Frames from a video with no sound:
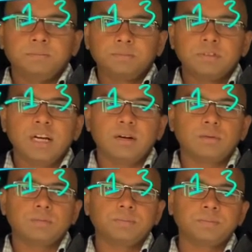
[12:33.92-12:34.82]

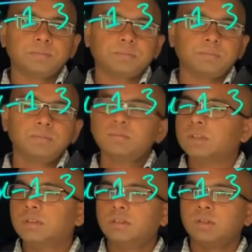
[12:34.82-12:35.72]
Now,
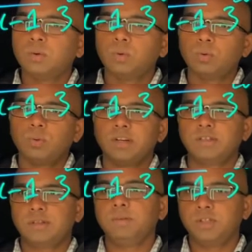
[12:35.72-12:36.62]
what are
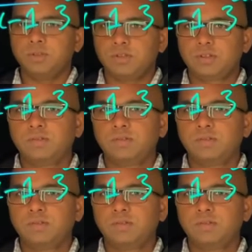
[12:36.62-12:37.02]
some issues?